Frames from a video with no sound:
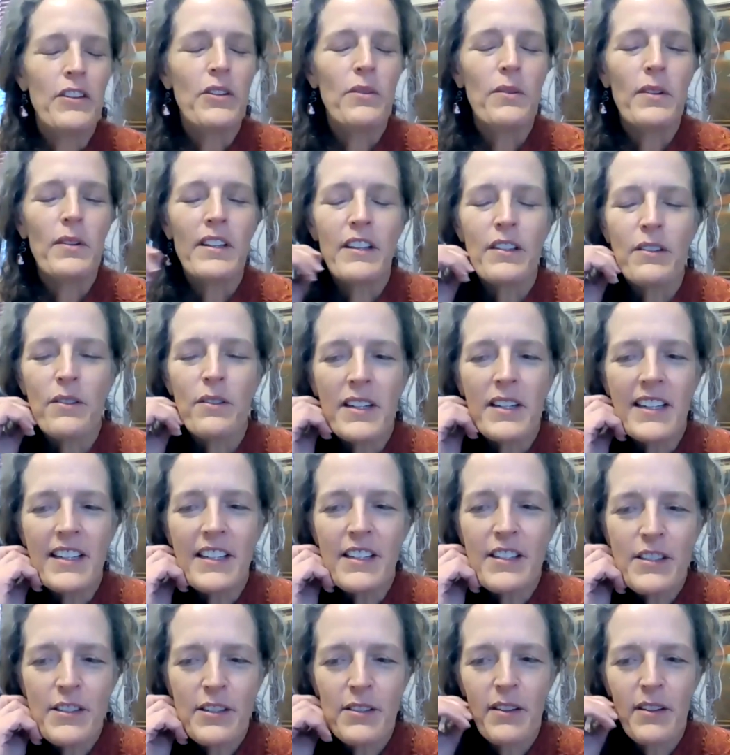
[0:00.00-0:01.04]
So you
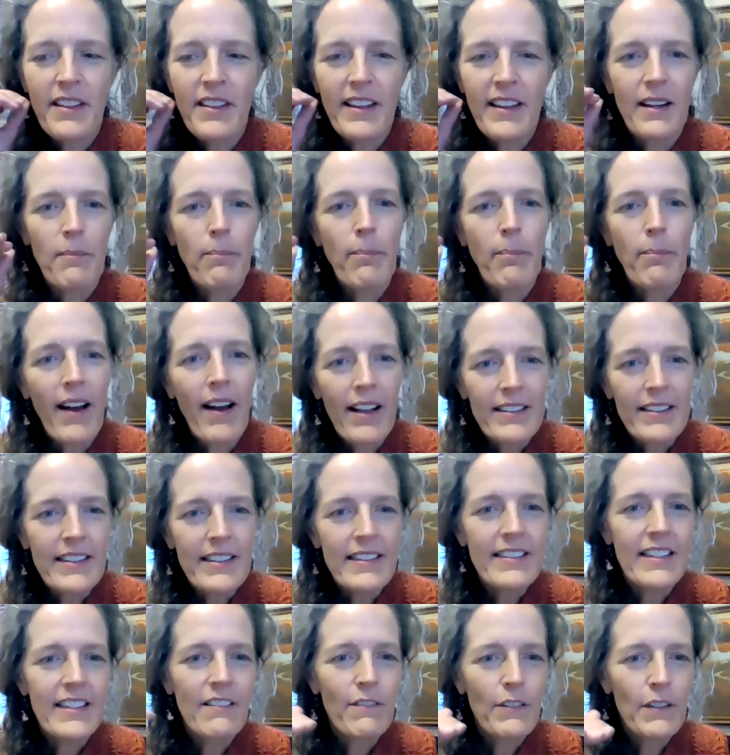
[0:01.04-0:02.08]
alluded to the
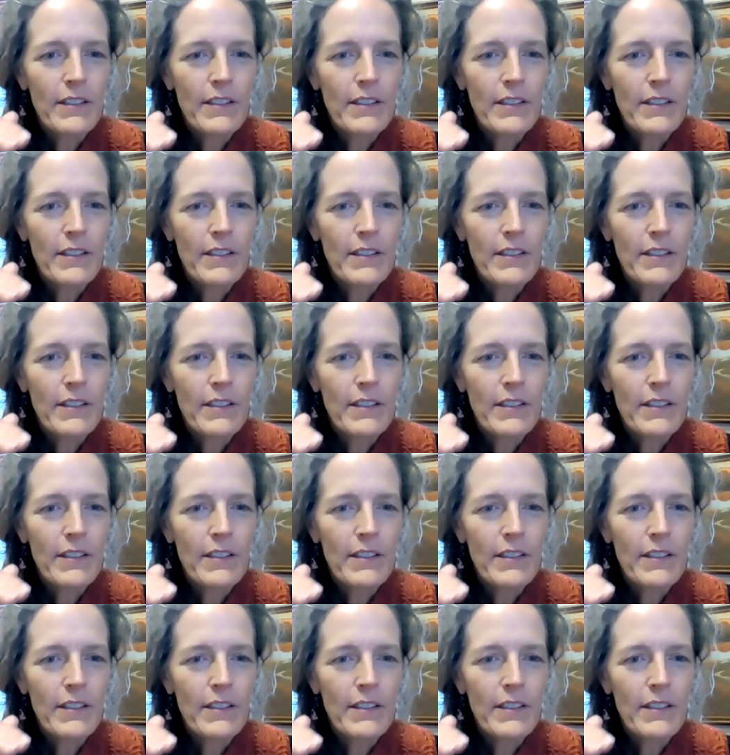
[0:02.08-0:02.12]
policy